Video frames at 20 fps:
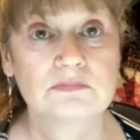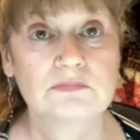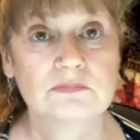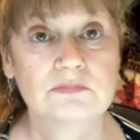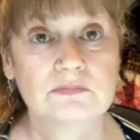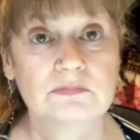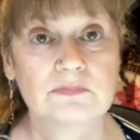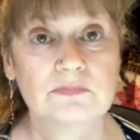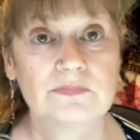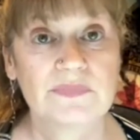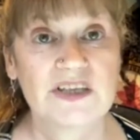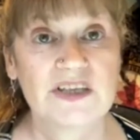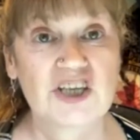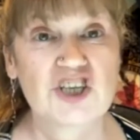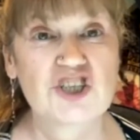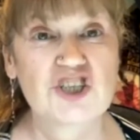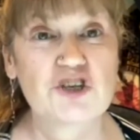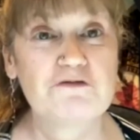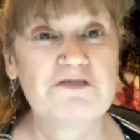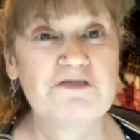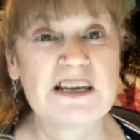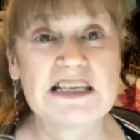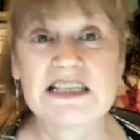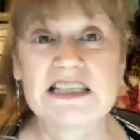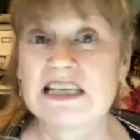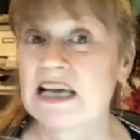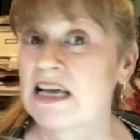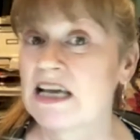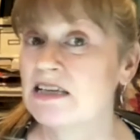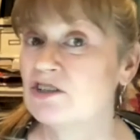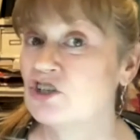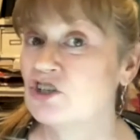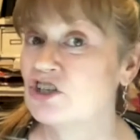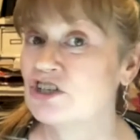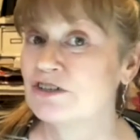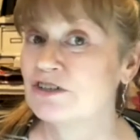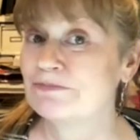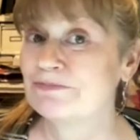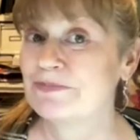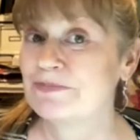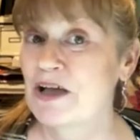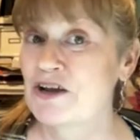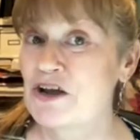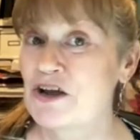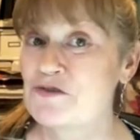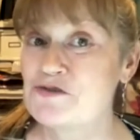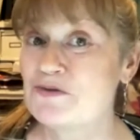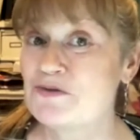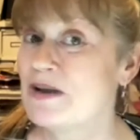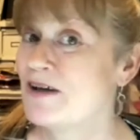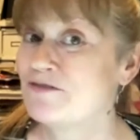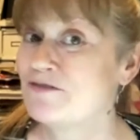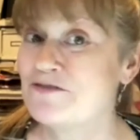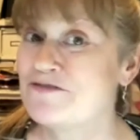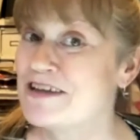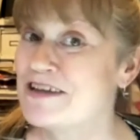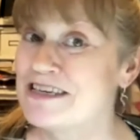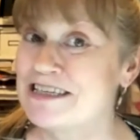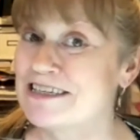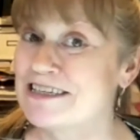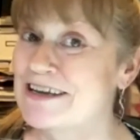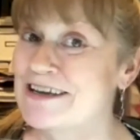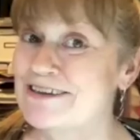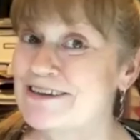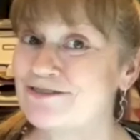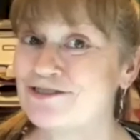Could do vintage. Yeah, I know you love a vintage.